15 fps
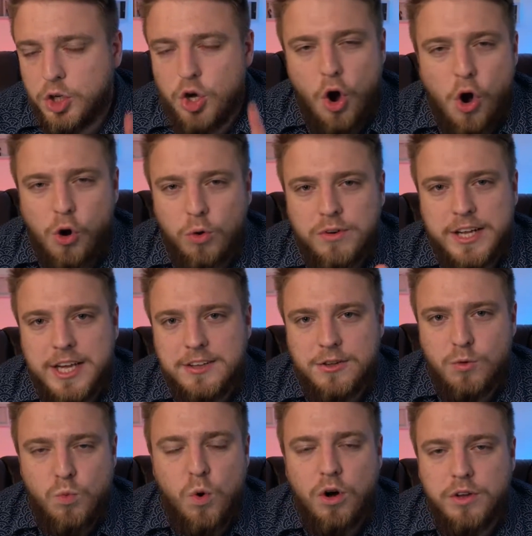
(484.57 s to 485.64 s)
goal that
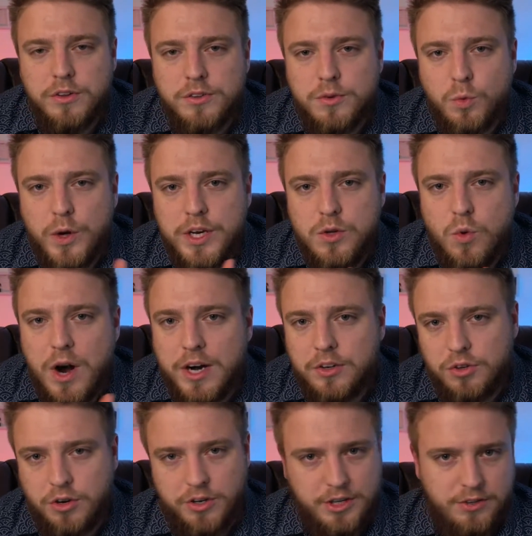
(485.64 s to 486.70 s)
you want when you are
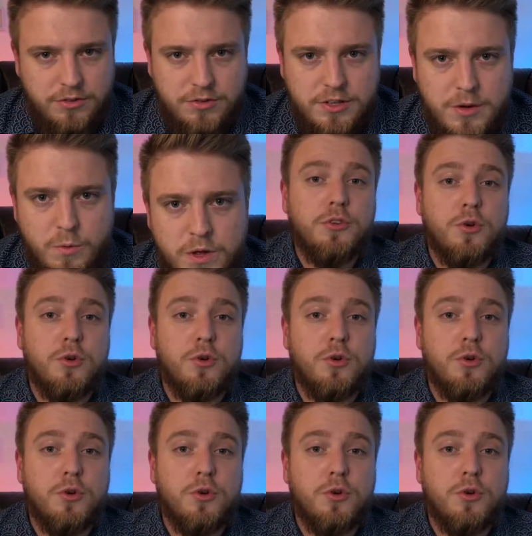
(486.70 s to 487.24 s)
talking to someone.